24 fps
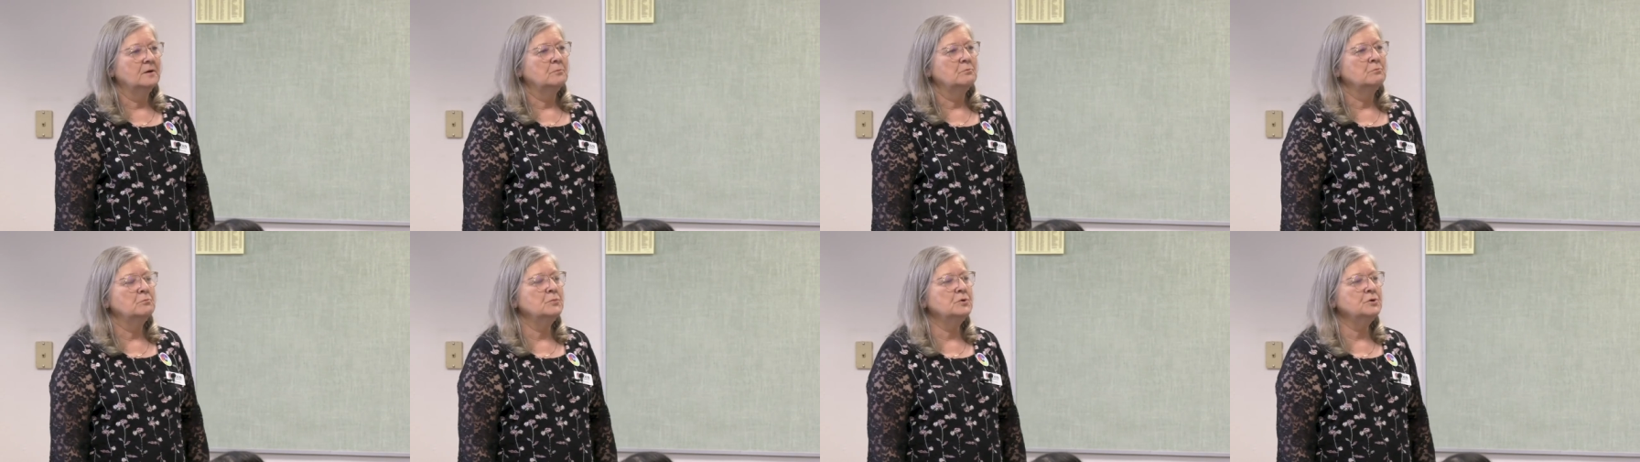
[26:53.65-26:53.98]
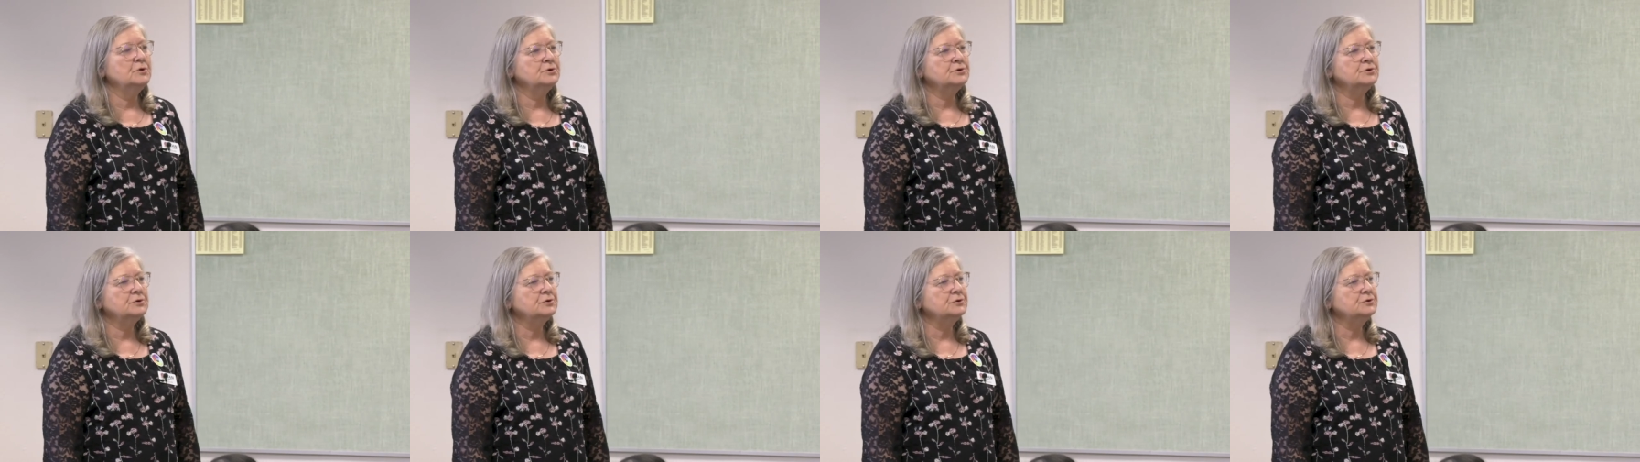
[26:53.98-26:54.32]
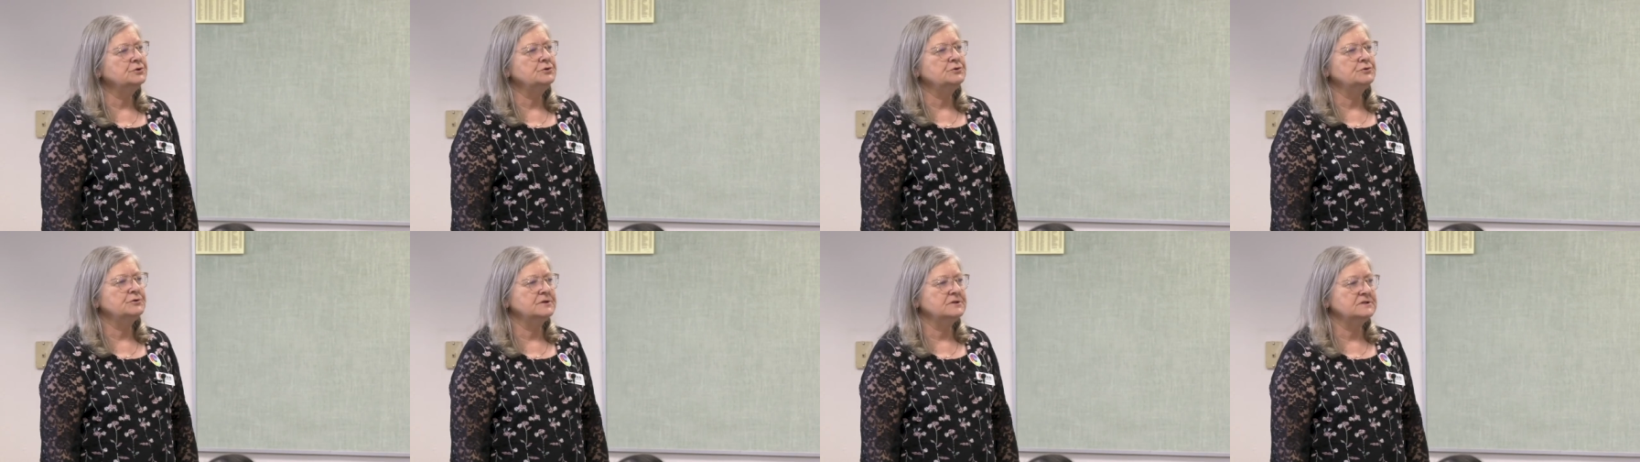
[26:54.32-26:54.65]
Moodle,
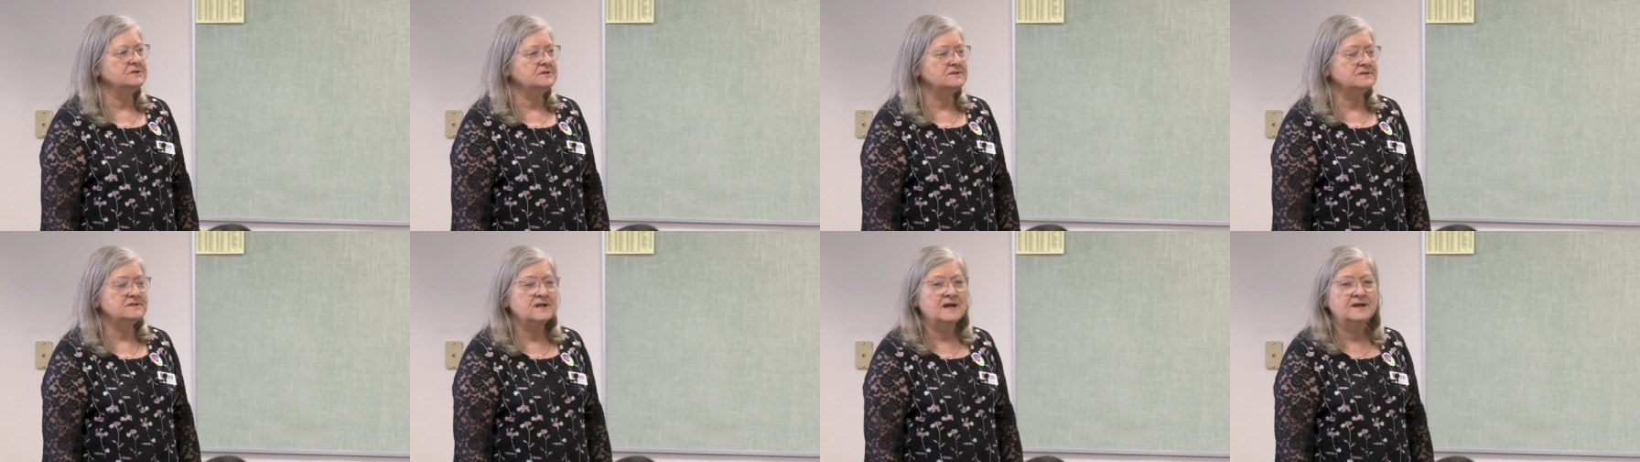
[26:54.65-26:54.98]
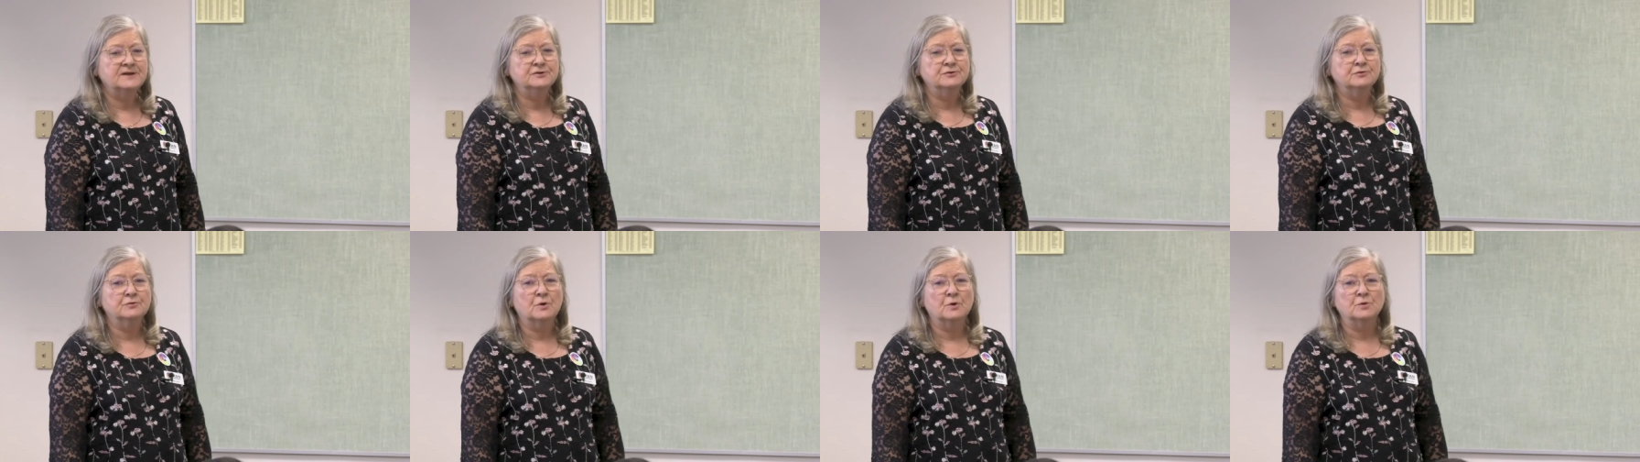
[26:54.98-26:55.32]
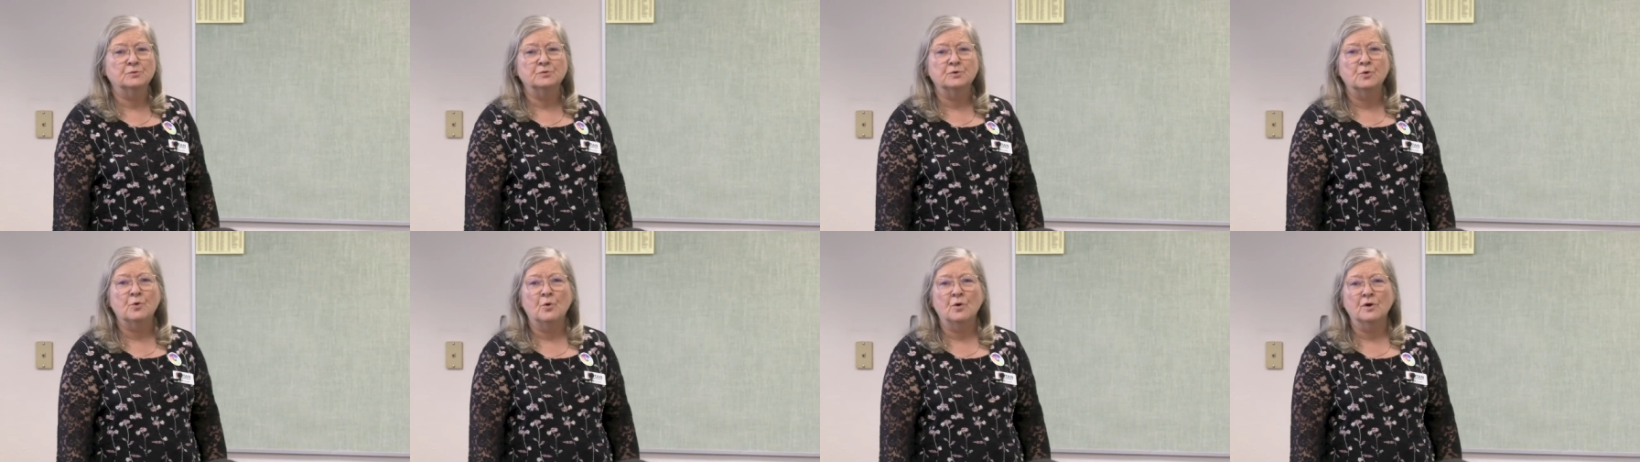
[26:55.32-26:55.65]
you can design your
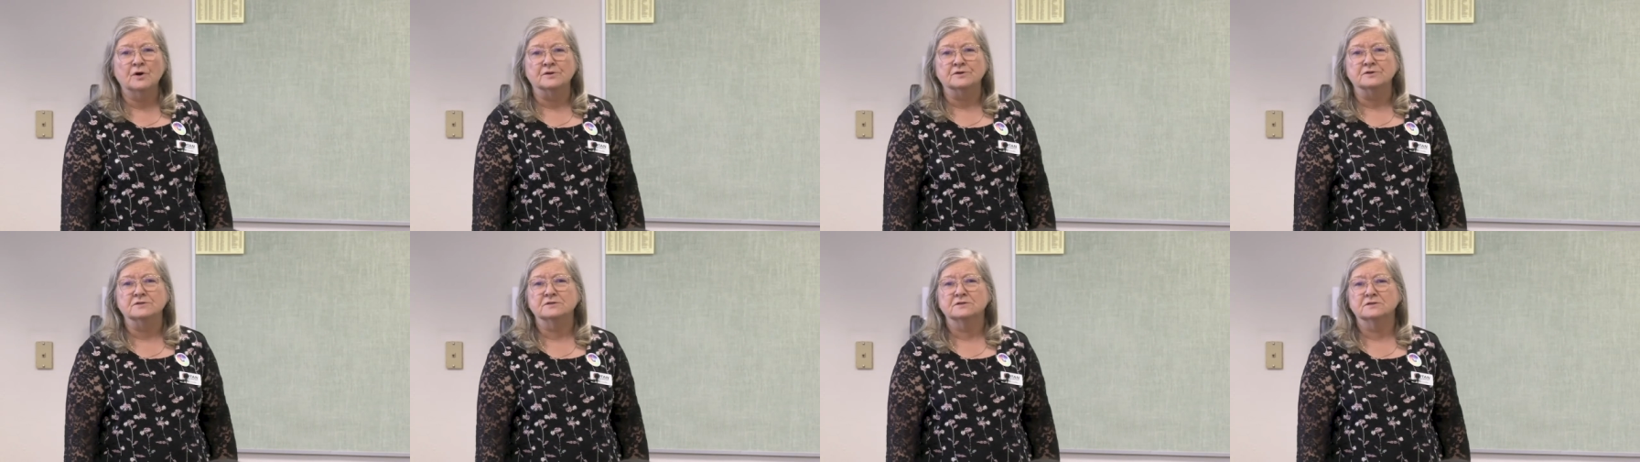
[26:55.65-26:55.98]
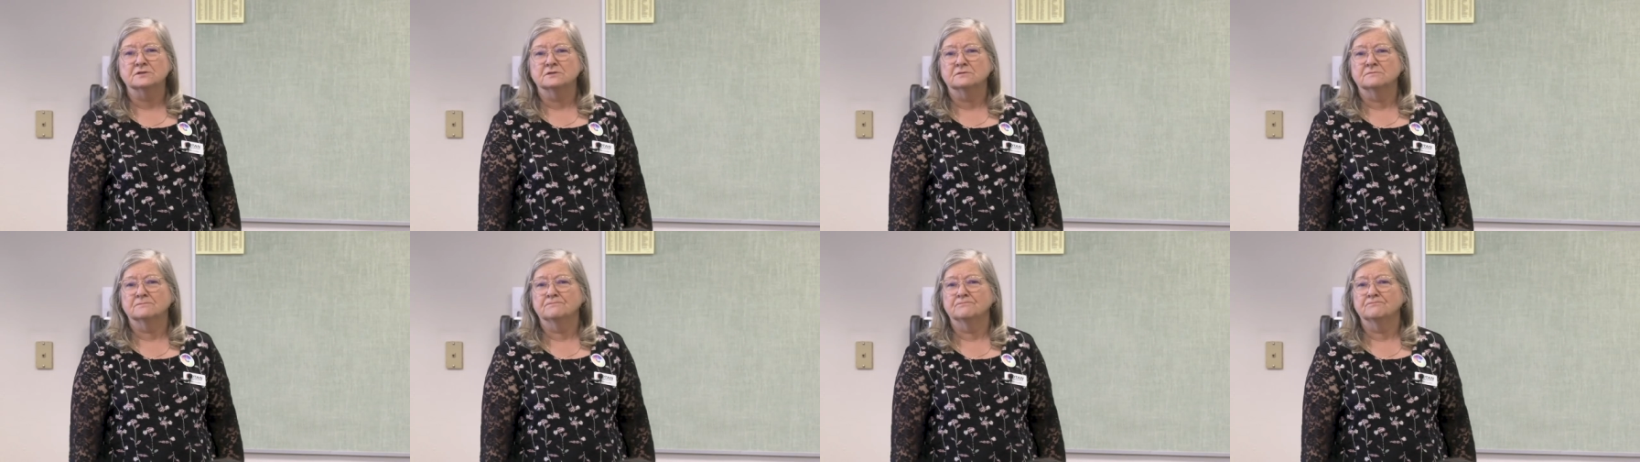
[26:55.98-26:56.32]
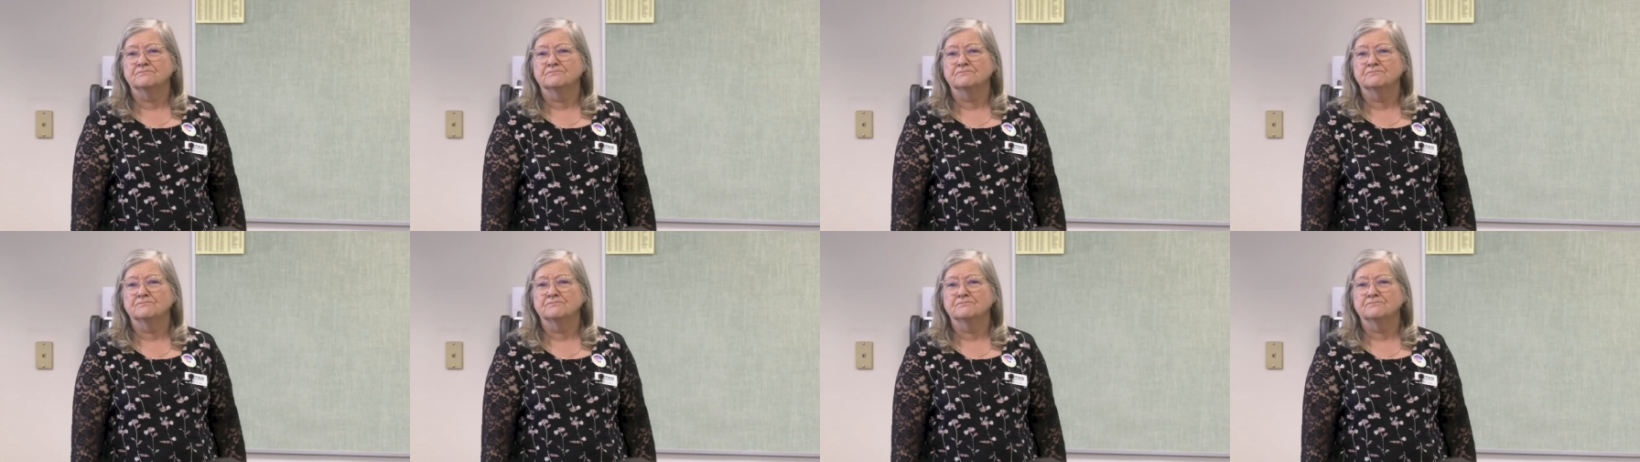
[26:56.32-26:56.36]
own course.